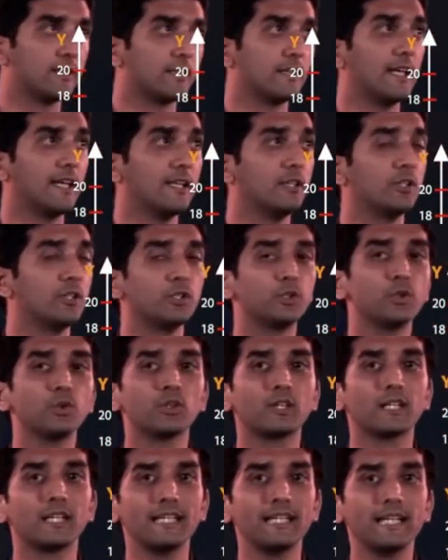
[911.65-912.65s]
then
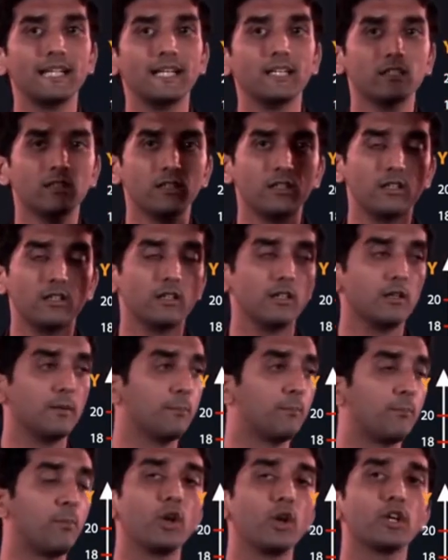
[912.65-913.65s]
you create a
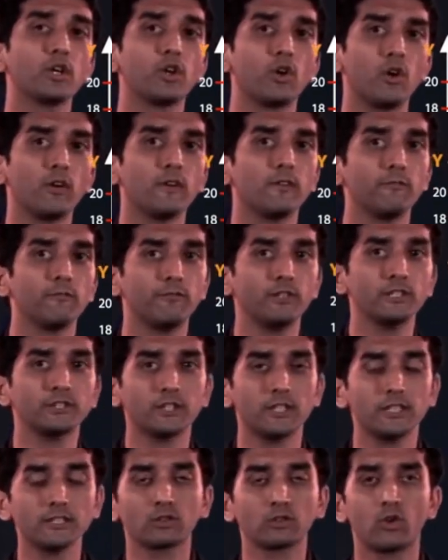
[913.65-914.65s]
polygon which
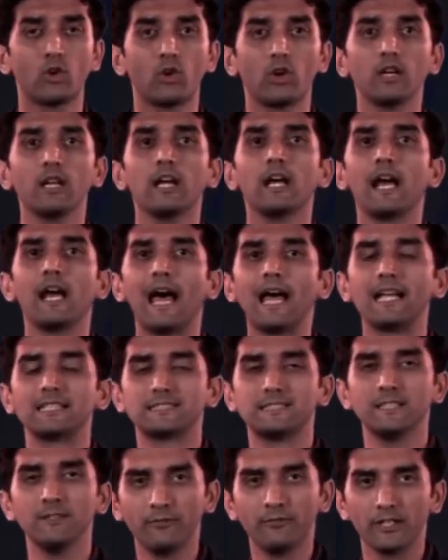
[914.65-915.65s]
is called as
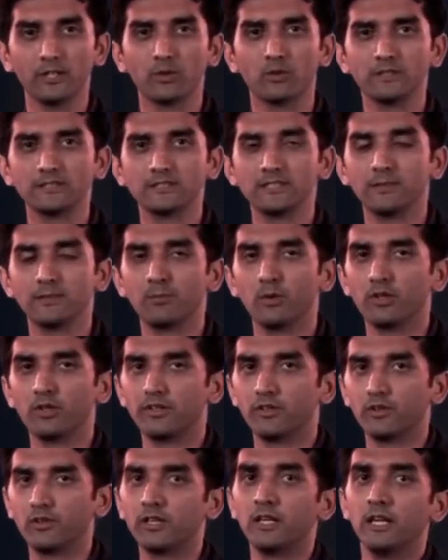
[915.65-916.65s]
the frequency
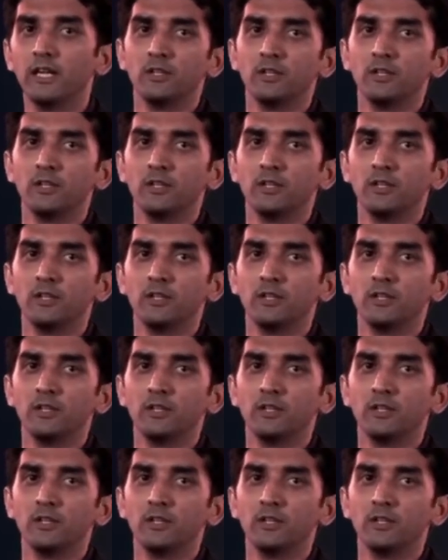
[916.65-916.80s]
polygon.